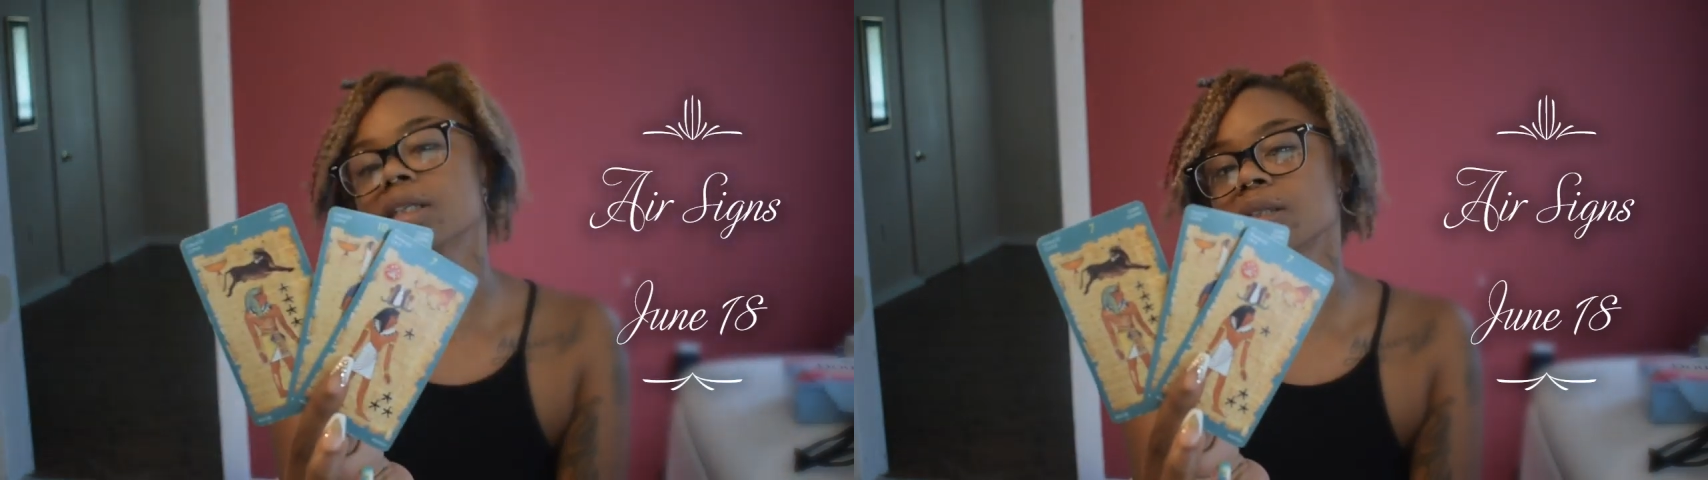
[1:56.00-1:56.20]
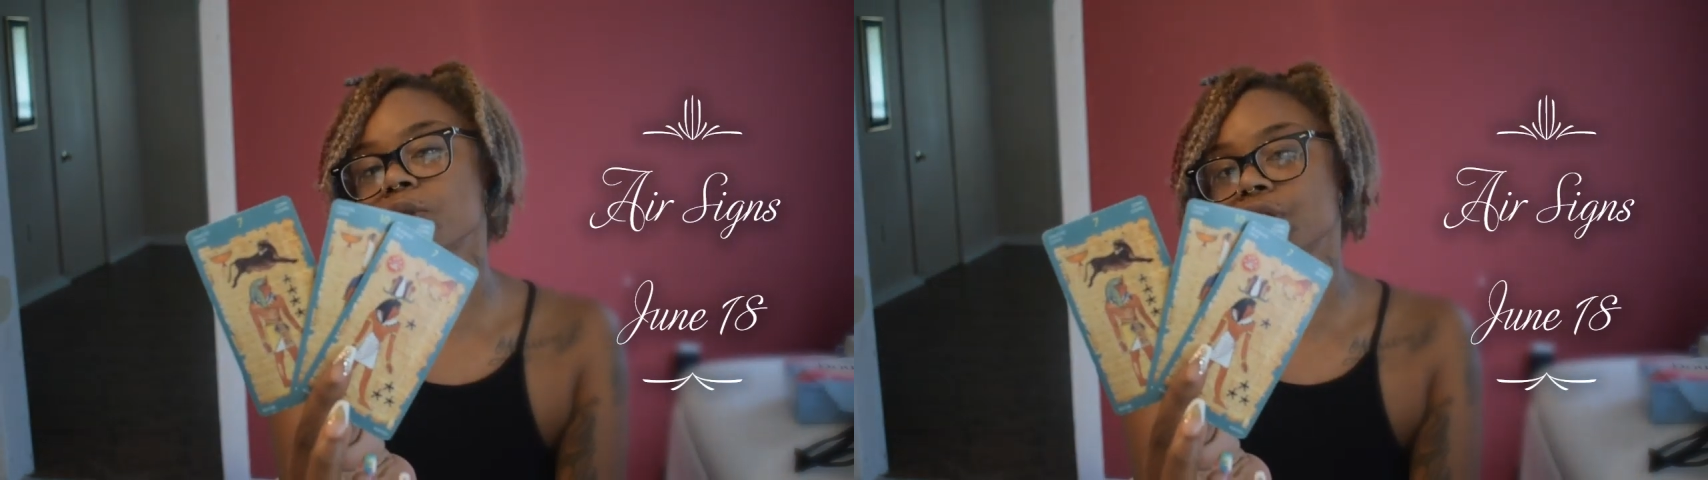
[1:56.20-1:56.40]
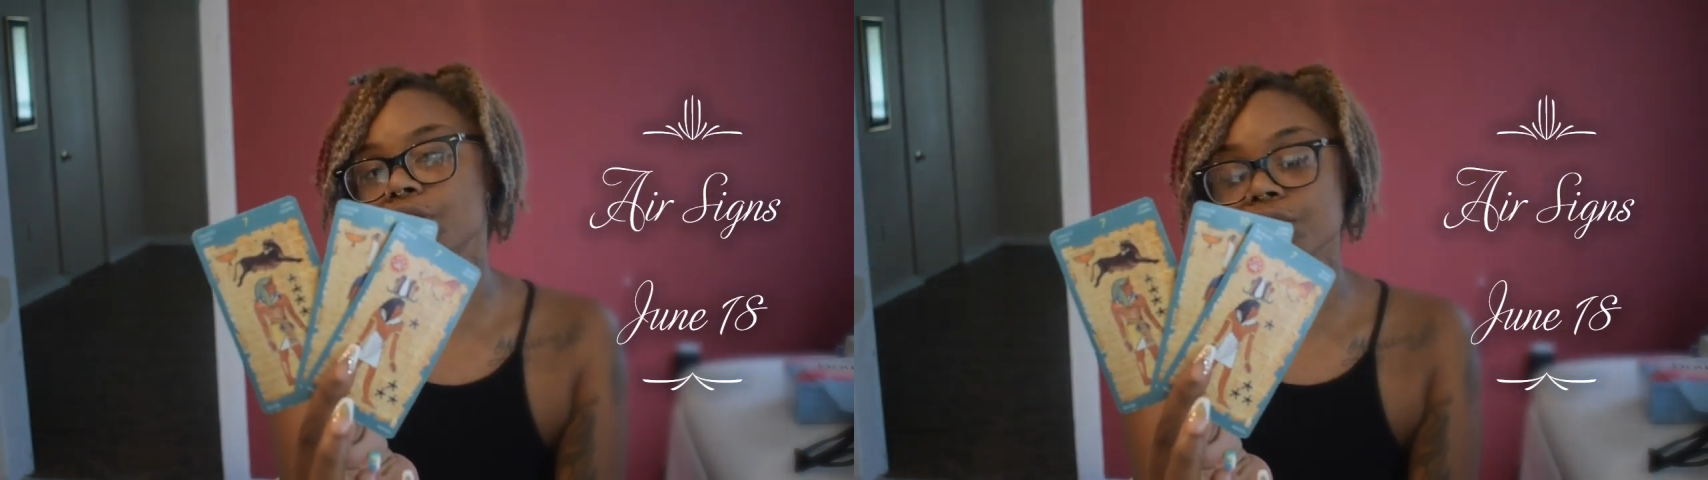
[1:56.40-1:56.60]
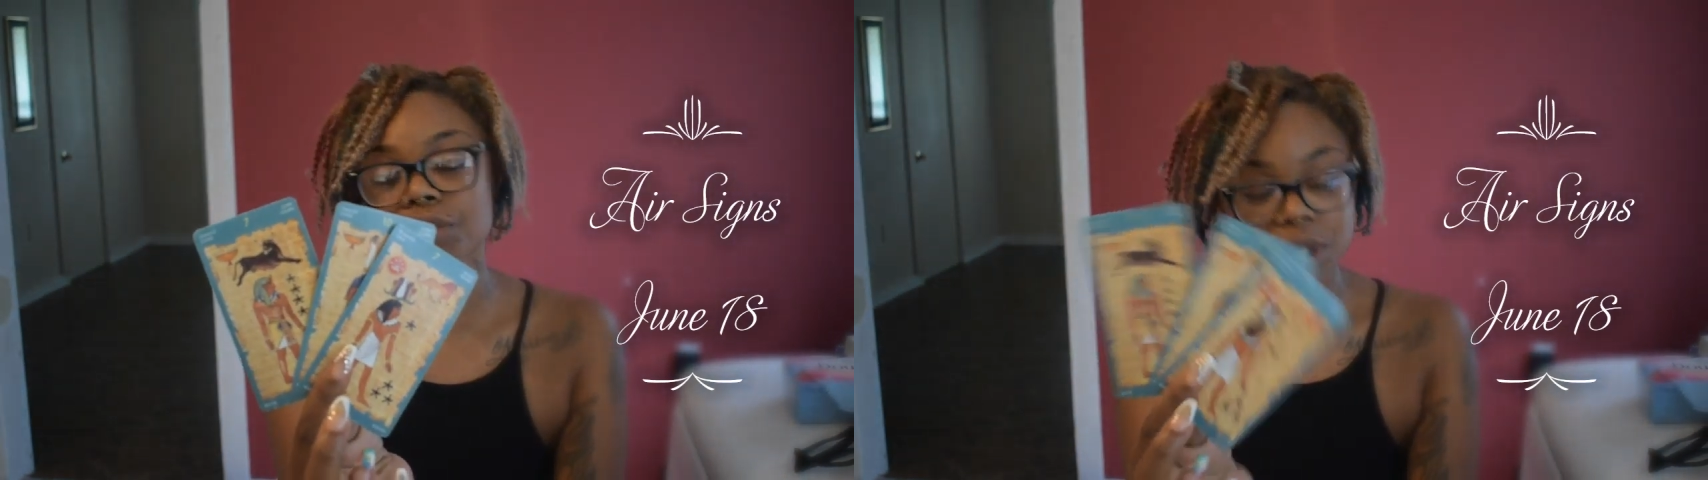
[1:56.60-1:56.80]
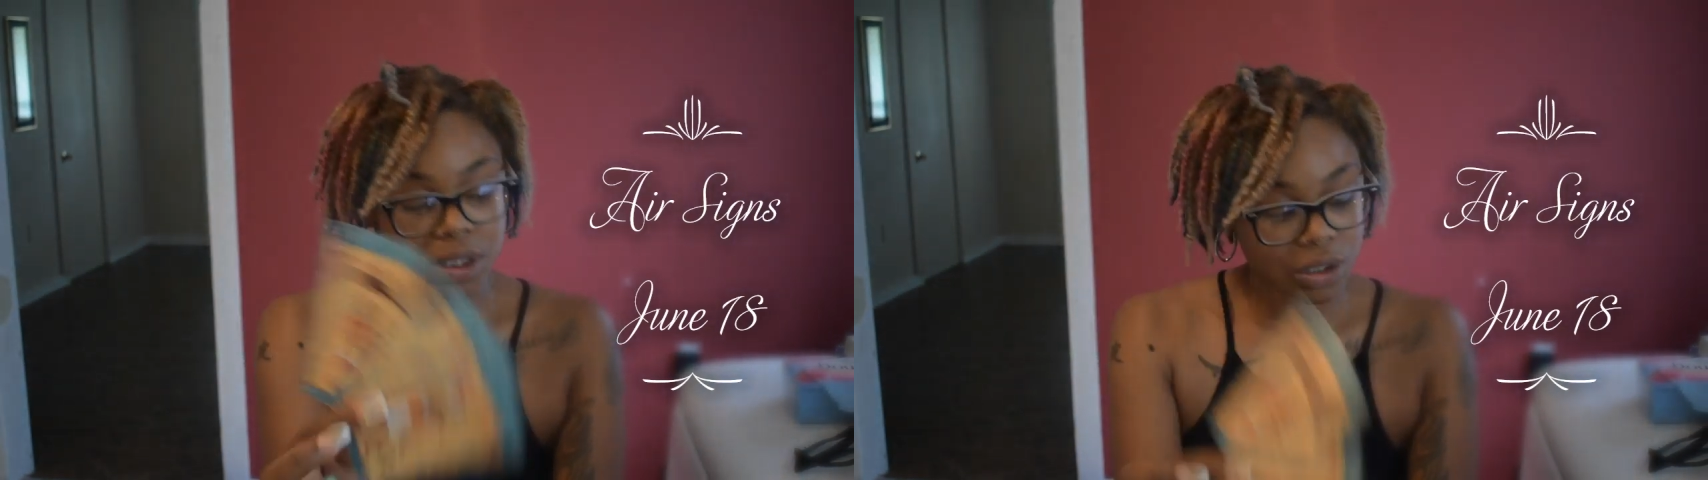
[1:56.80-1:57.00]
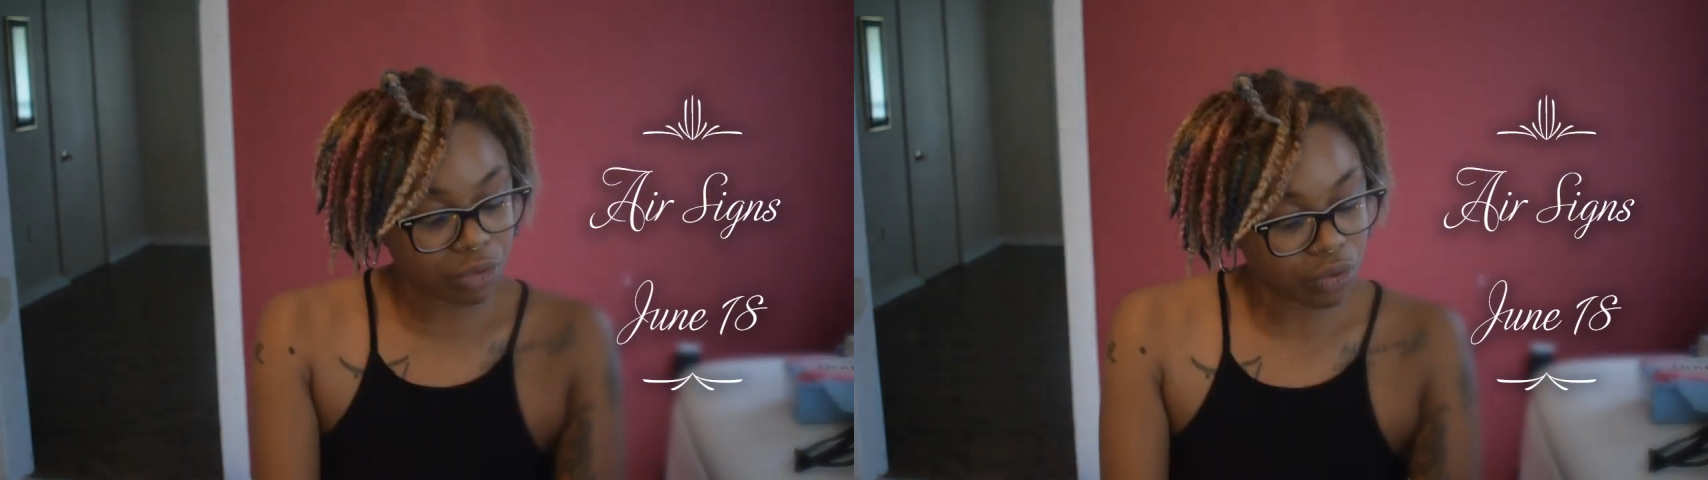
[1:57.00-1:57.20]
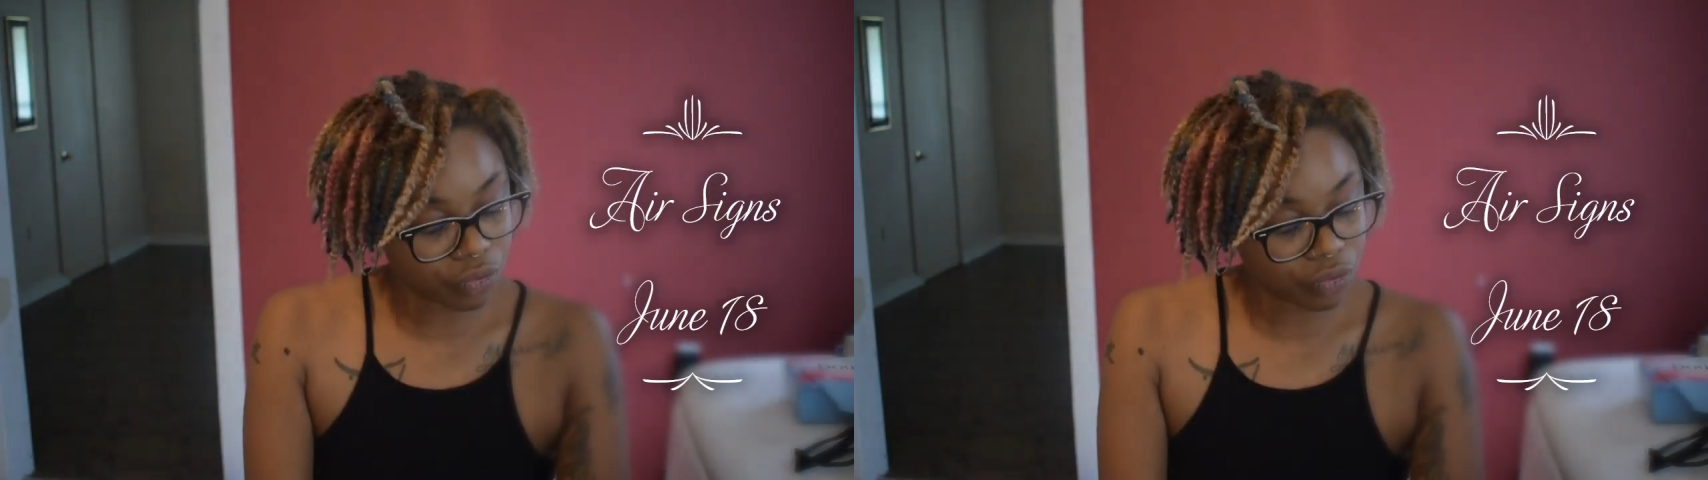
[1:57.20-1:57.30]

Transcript: Someone's choosing to move